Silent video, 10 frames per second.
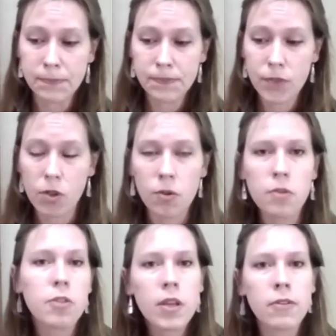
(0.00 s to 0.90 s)
So
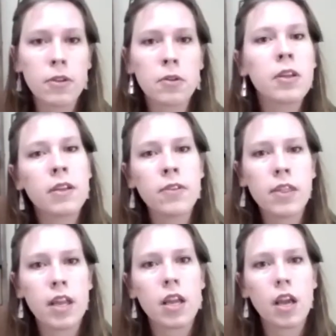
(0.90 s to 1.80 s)
give a
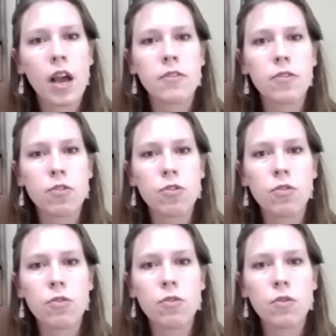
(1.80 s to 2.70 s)
think as
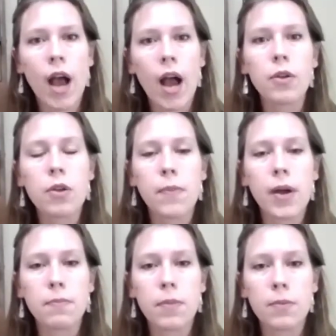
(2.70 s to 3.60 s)
to how you
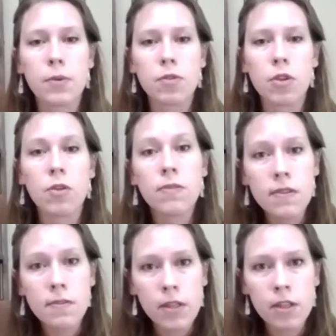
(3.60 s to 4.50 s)
might be able to use
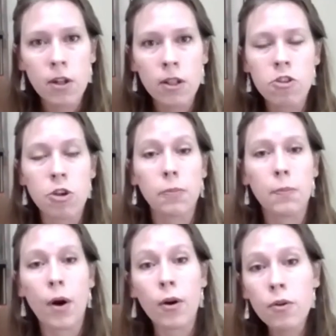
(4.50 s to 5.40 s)
this methodology or
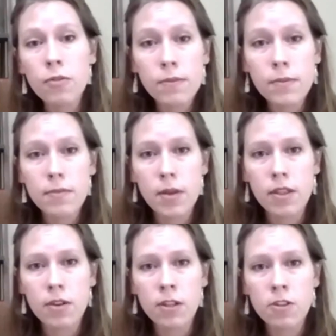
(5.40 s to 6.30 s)
borrow from this
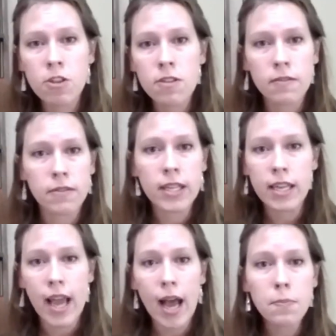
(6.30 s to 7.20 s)
methodology to fill in
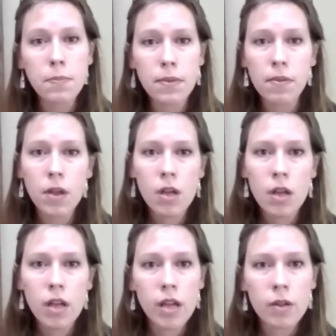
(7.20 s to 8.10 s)
gaps
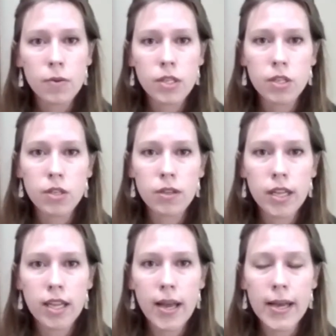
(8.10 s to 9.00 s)
in what you're doing.
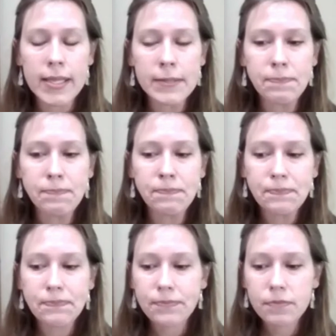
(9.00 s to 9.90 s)
And
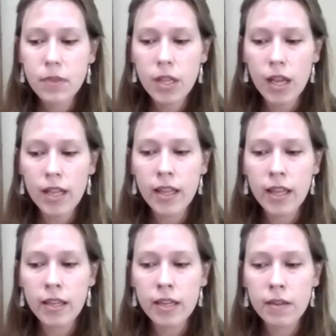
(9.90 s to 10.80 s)

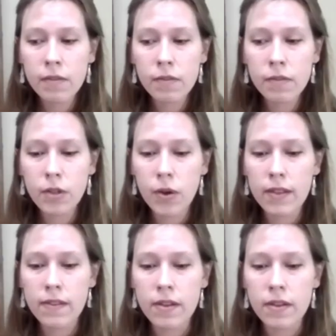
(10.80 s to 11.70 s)
then, you know,
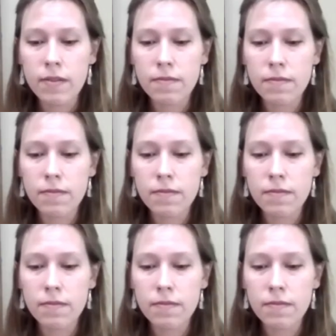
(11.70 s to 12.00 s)
as a